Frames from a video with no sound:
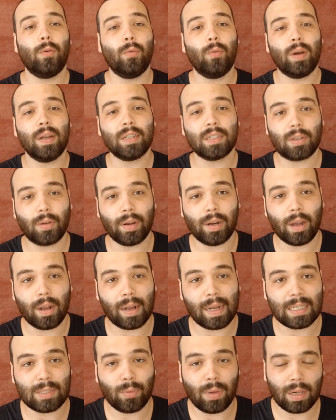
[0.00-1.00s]
What is going on,
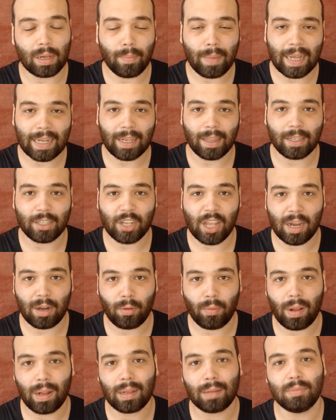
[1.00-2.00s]
guys? Welcome back to the
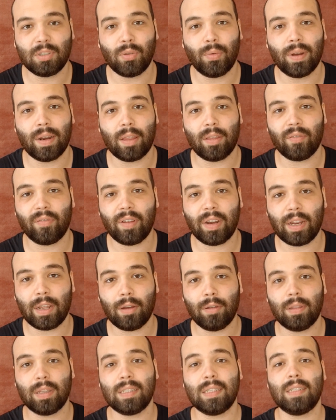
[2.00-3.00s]
channel. Welcome to another
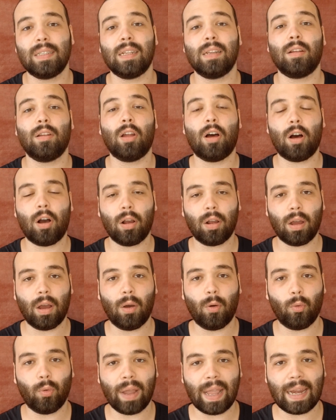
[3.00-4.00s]
video. This is a
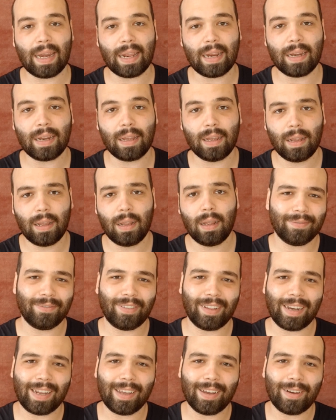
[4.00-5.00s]
long-awaited
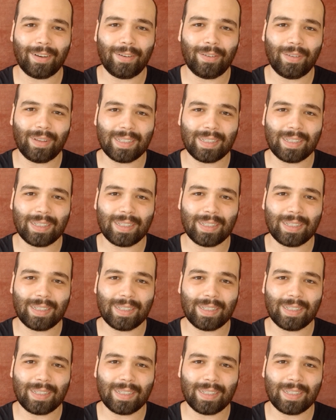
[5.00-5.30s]
video.